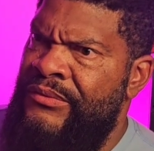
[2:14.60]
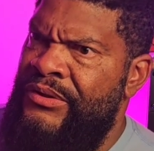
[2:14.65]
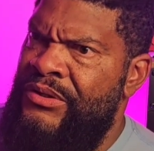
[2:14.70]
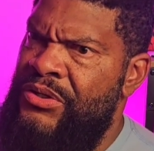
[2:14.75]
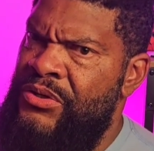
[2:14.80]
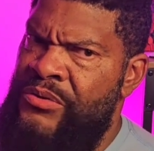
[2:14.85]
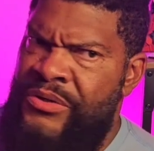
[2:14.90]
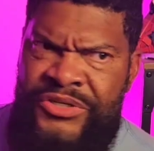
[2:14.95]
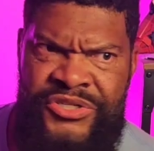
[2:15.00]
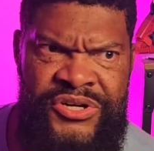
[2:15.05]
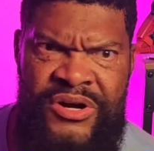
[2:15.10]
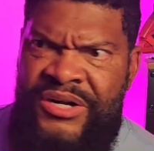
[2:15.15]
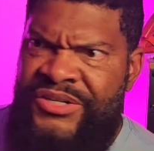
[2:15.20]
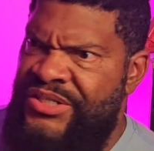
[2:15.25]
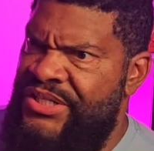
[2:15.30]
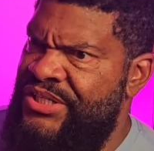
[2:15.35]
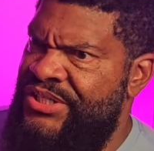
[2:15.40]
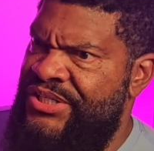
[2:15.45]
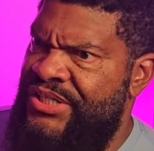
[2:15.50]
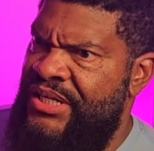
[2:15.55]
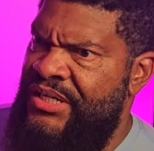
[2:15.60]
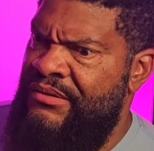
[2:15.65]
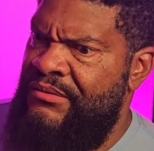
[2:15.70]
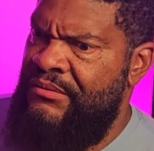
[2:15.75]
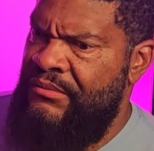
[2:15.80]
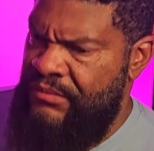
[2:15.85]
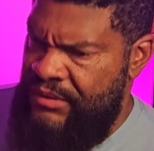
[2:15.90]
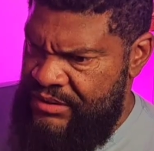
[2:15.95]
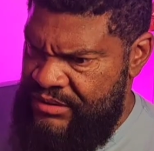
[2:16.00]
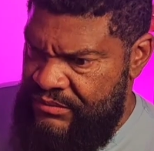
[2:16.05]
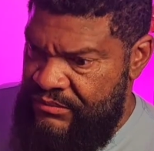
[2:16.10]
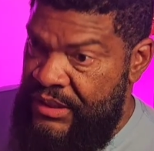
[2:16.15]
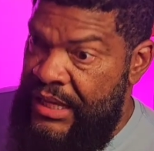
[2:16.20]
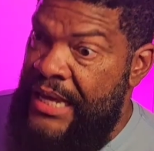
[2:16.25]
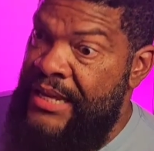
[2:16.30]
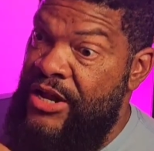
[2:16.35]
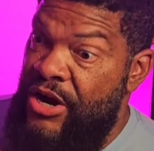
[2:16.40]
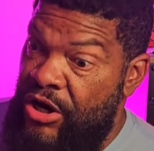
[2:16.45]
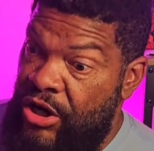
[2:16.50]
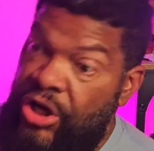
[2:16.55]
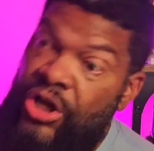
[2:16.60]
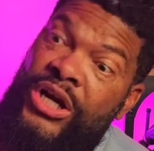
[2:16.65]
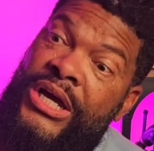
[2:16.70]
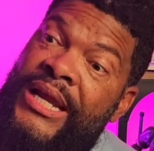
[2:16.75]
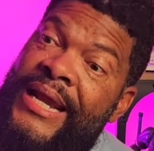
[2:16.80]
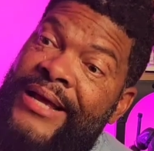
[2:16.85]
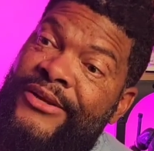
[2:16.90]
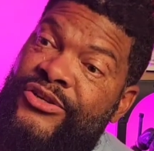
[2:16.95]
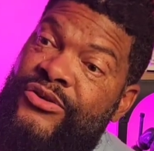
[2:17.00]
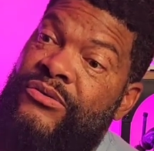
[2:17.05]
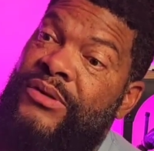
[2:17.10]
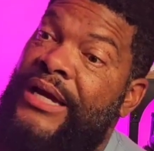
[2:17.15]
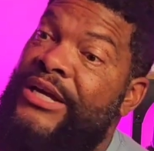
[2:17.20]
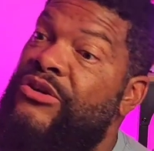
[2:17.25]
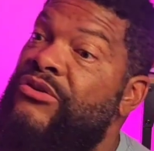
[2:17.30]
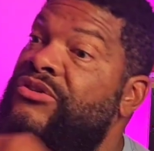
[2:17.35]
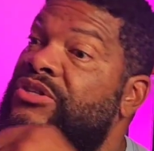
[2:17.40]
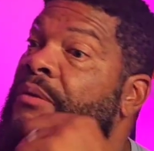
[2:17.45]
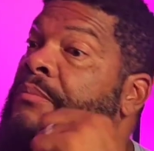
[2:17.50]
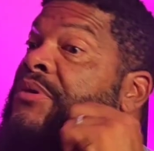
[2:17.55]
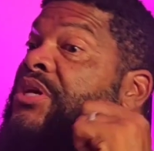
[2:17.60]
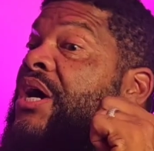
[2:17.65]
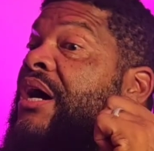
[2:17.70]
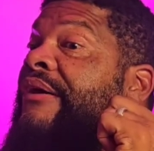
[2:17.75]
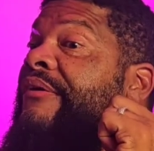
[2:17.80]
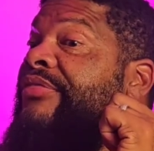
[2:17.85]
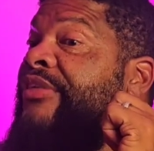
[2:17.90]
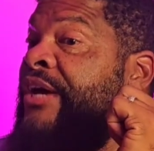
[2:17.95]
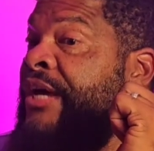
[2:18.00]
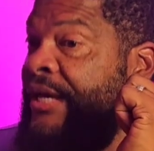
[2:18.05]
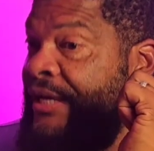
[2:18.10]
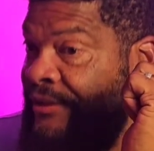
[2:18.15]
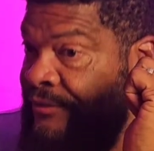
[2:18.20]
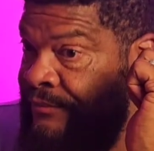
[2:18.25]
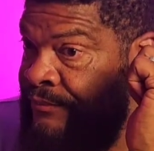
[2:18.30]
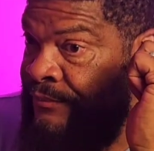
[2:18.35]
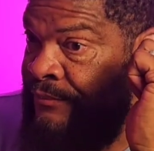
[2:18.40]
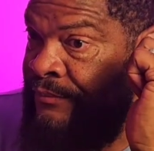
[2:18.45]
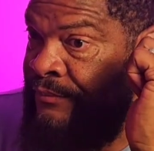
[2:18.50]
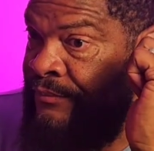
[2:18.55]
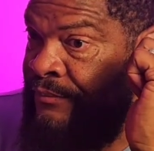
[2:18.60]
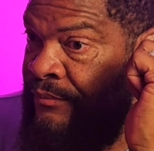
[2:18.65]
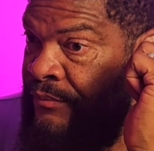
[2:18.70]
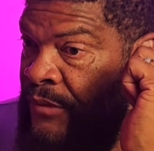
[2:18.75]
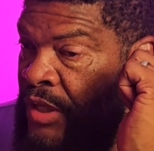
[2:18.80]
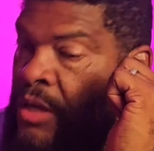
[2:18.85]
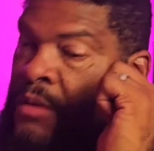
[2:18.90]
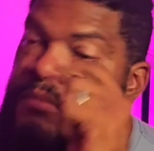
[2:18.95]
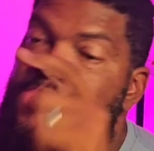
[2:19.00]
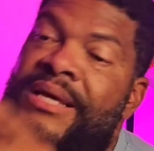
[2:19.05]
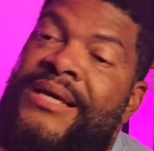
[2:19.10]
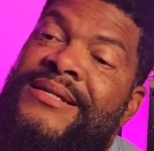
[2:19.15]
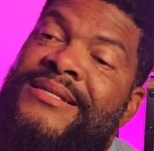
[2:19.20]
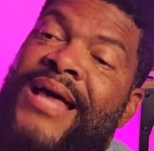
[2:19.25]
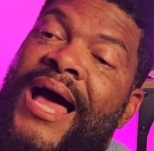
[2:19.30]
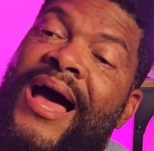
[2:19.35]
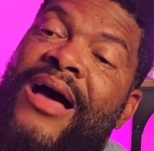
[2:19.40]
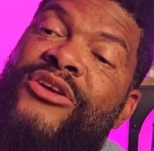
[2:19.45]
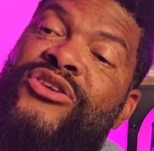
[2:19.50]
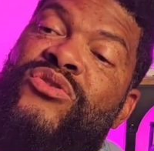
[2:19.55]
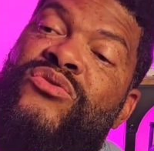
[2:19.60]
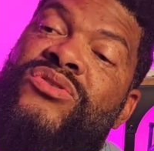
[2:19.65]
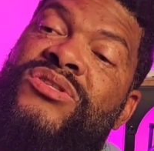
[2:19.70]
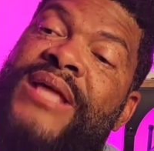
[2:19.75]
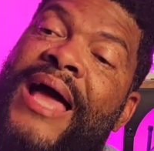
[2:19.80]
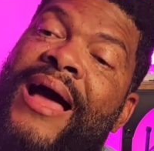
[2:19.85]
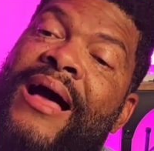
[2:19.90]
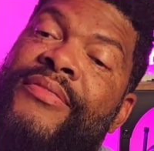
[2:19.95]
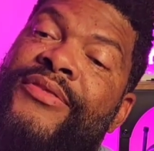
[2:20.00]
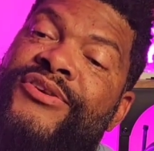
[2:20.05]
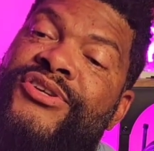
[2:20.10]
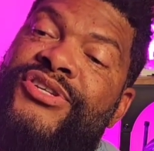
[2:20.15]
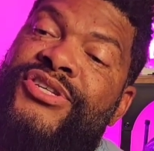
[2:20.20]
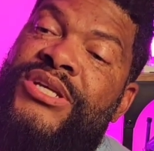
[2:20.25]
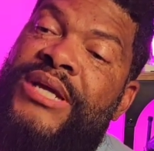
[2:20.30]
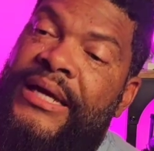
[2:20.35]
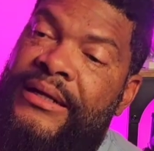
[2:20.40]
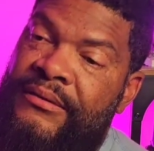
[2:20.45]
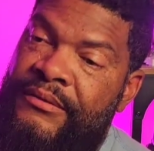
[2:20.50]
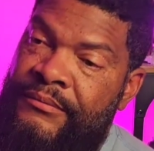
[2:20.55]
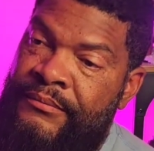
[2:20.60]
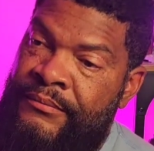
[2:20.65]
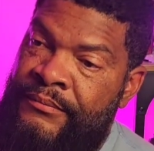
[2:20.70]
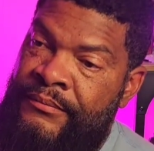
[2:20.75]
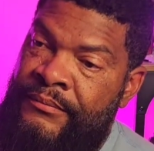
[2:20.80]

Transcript: You in charge of this shit? What? And they're looking at you like you some young thing. Because how you style the shit.